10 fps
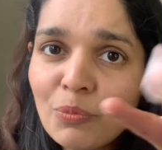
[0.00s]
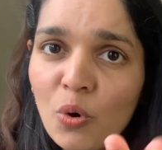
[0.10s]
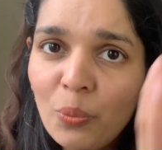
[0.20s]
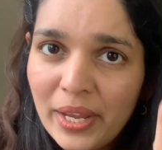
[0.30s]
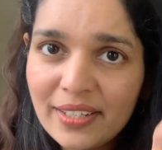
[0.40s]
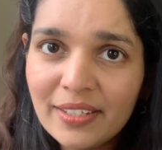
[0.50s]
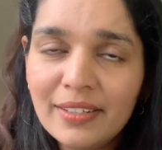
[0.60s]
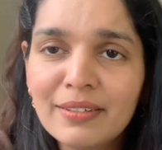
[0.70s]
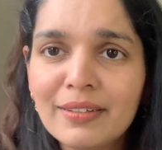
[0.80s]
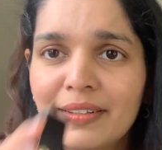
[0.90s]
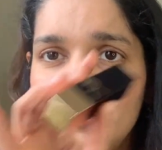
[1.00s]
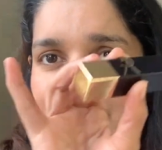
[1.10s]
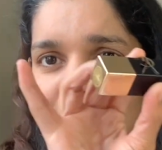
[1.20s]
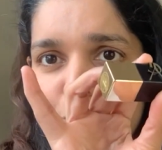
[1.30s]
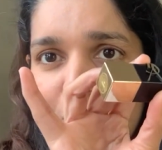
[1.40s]
more weighted
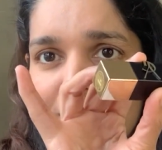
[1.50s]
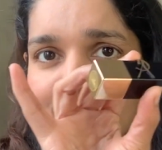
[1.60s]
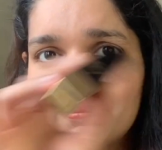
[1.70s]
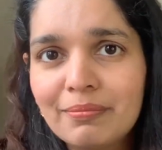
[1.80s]
than this one.